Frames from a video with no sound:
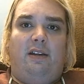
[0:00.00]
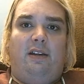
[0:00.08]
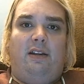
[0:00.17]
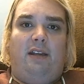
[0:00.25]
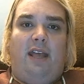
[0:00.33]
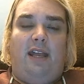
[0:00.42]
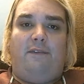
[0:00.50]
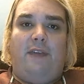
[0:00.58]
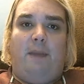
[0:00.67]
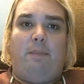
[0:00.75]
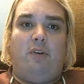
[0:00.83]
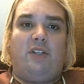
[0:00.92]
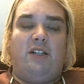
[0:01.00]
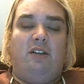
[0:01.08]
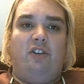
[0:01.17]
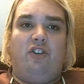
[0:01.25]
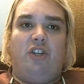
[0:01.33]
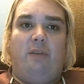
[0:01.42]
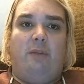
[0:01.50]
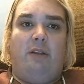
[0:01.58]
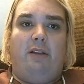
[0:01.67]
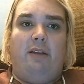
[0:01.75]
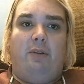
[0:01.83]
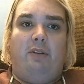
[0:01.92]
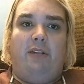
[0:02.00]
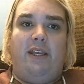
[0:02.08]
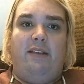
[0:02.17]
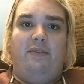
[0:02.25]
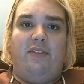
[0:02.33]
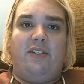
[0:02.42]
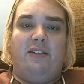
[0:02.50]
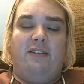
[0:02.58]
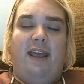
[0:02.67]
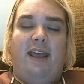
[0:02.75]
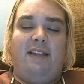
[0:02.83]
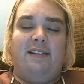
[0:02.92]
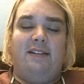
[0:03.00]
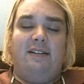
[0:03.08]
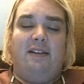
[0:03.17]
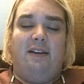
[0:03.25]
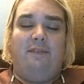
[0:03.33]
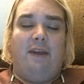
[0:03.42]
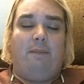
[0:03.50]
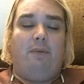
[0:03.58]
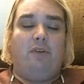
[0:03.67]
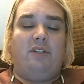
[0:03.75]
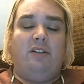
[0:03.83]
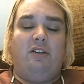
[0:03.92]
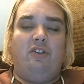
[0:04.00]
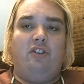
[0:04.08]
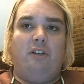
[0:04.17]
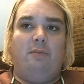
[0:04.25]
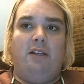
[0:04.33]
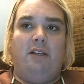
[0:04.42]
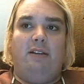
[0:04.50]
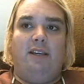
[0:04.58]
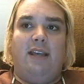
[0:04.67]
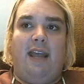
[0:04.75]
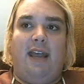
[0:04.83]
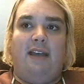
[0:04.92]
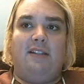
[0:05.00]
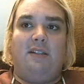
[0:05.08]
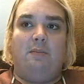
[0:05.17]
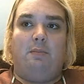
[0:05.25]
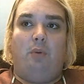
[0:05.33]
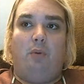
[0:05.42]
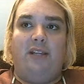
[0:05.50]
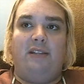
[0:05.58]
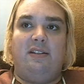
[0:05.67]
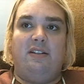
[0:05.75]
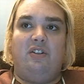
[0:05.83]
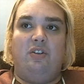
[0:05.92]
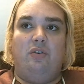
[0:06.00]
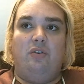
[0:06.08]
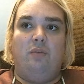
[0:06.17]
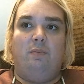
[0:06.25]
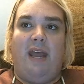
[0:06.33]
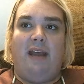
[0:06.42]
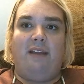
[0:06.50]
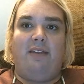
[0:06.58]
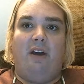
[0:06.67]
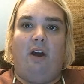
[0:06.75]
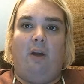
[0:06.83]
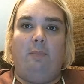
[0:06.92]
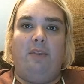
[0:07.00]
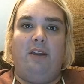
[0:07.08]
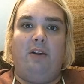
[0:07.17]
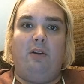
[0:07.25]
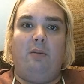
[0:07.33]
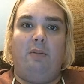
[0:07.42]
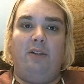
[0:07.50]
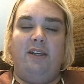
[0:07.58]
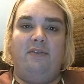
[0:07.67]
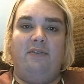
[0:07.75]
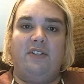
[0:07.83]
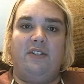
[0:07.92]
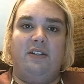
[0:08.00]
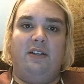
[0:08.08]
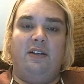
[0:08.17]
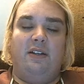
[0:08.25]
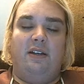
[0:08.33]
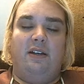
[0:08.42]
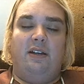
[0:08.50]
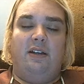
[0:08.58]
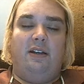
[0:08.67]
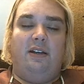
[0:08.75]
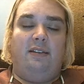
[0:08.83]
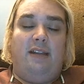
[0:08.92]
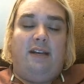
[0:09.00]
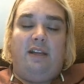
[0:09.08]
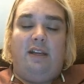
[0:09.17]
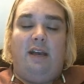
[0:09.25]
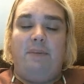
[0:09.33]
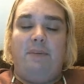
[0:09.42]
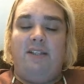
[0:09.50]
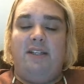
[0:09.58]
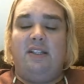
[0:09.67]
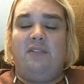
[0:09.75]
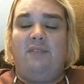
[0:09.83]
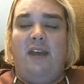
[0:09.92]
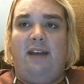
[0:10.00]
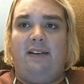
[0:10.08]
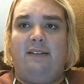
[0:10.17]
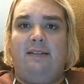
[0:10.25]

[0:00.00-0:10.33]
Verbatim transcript: And if that person legitimately believes that, if that person legitimately has points to back the, up their beliefs, then it cannot be seen as fact.